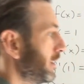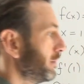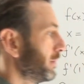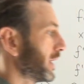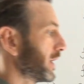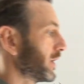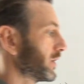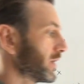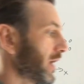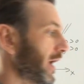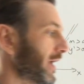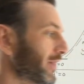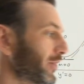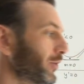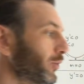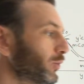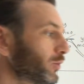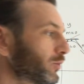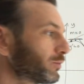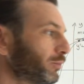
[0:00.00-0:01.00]
because at
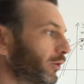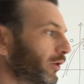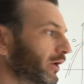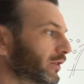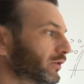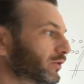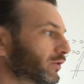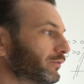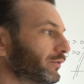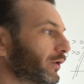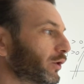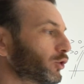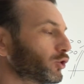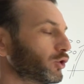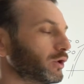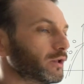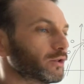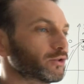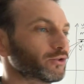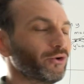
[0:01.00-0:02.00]
those points, the
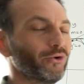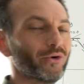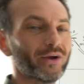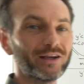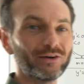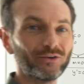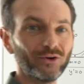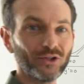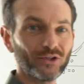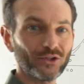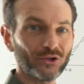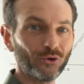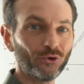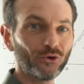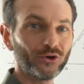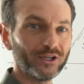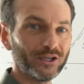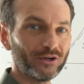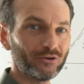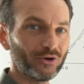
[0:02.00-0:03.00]
function is not increasing
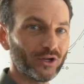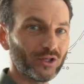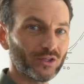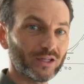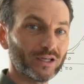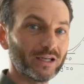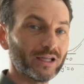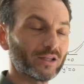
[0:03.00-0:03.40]
or decreasing.